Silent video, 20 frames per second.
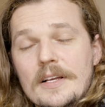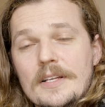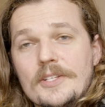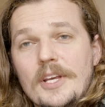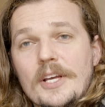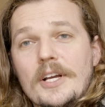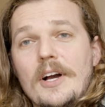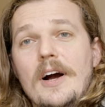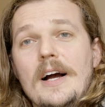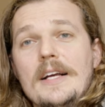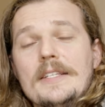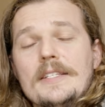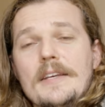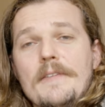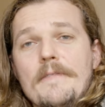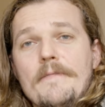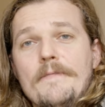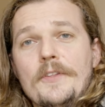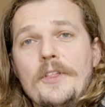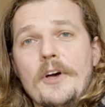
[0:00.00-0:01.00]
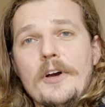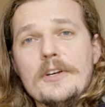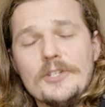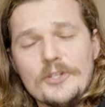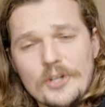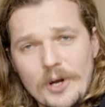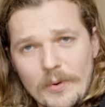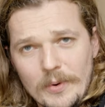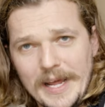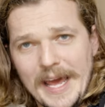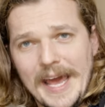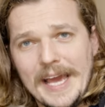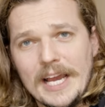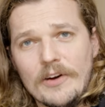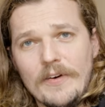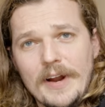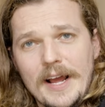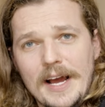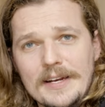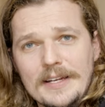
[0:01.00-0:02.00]
So guys, for those who don't want to hang
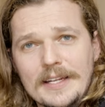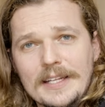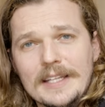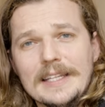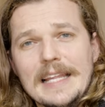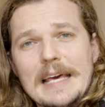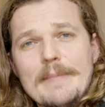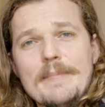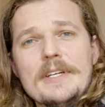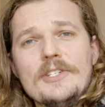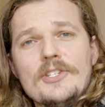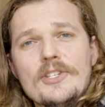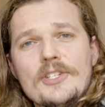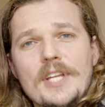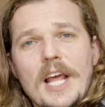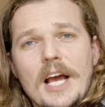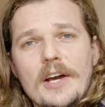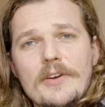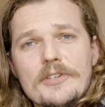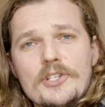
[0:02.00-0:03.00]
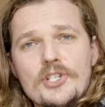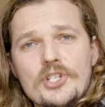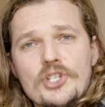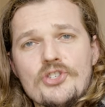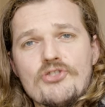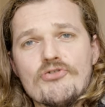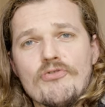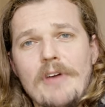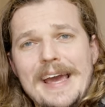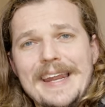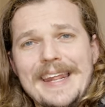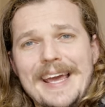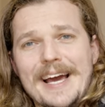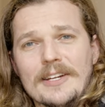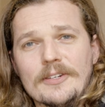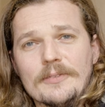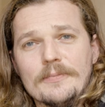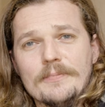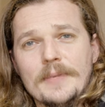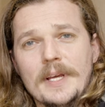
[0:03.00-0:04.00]
around, let me just tell you straight
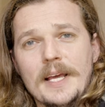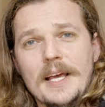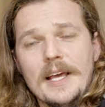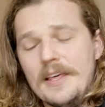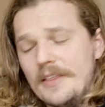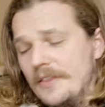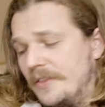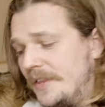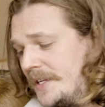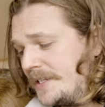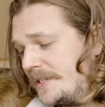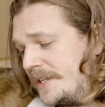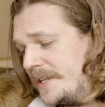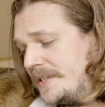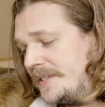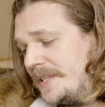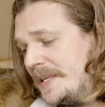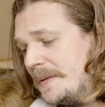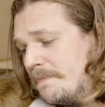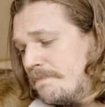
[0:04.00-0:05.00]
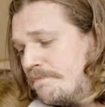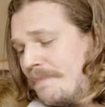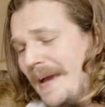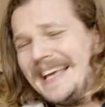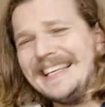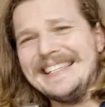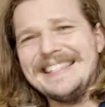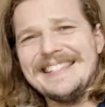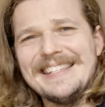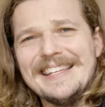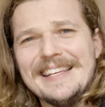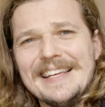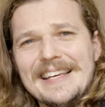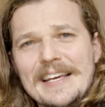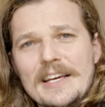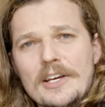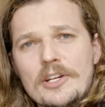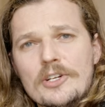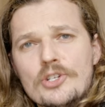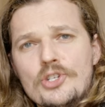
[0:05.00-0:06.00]
out. This is the best
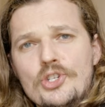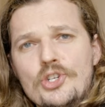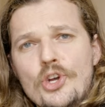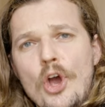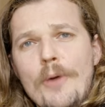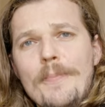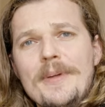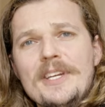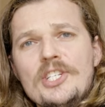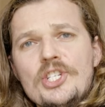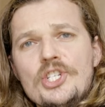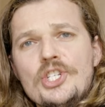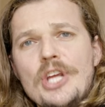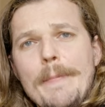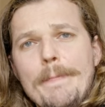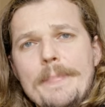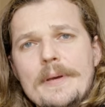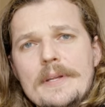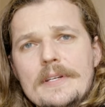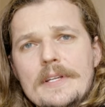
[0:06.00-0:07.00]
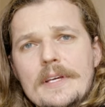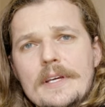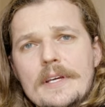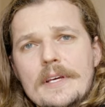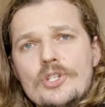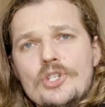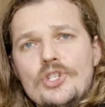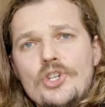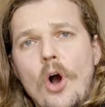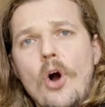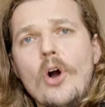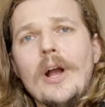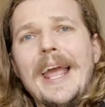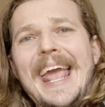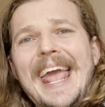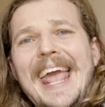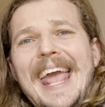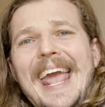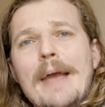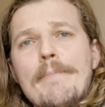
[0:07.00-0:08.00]
German Shepherd dog
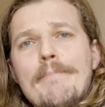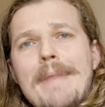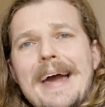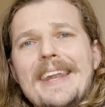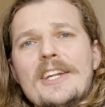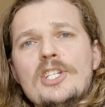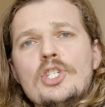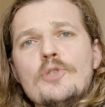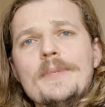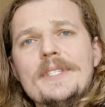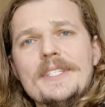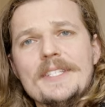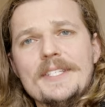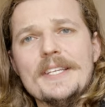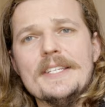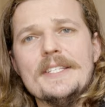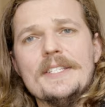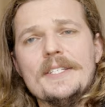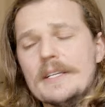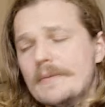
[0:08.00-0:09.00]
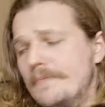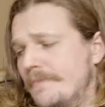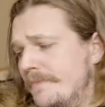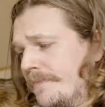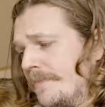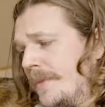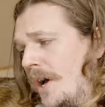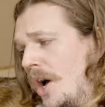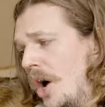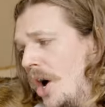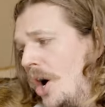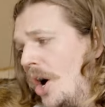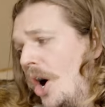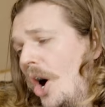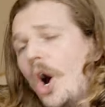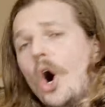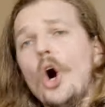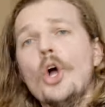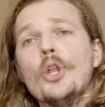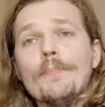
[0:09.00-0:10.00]
hair management system
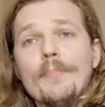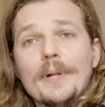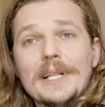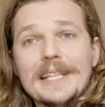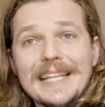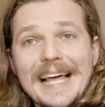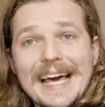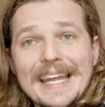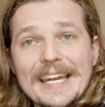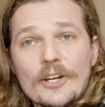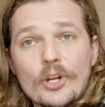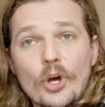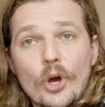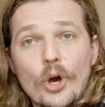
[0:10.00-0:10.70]
on planet